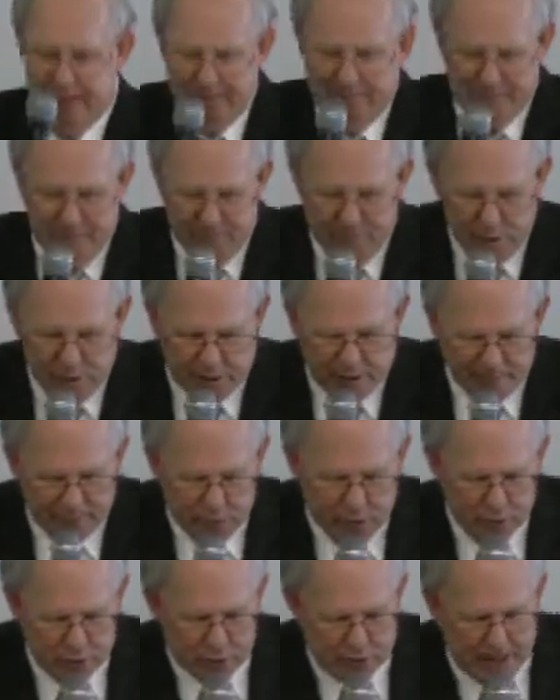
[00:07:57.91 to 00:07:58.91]
The book of
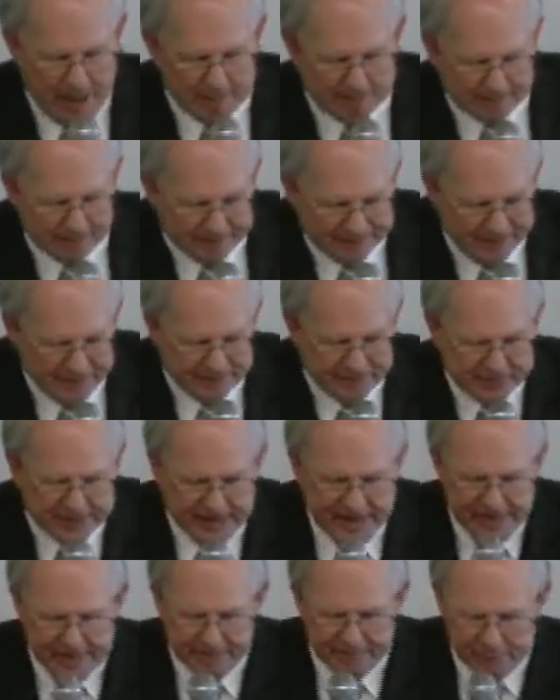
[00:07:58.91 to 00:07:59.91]
Luke, chapter
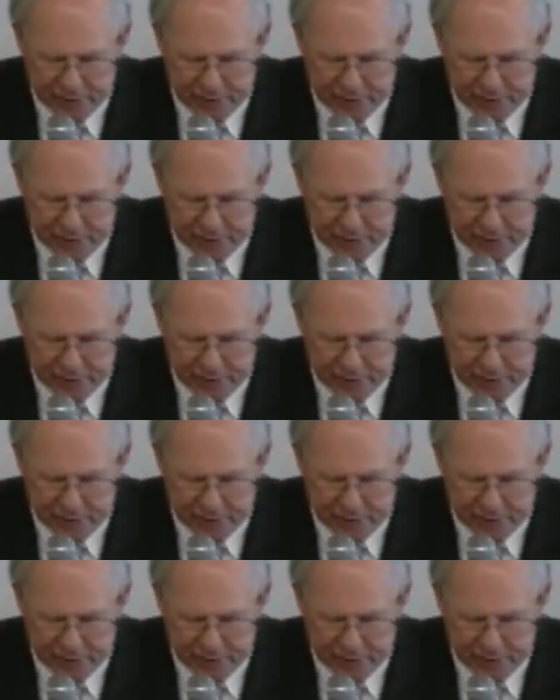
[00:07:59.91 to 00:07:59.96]
15 and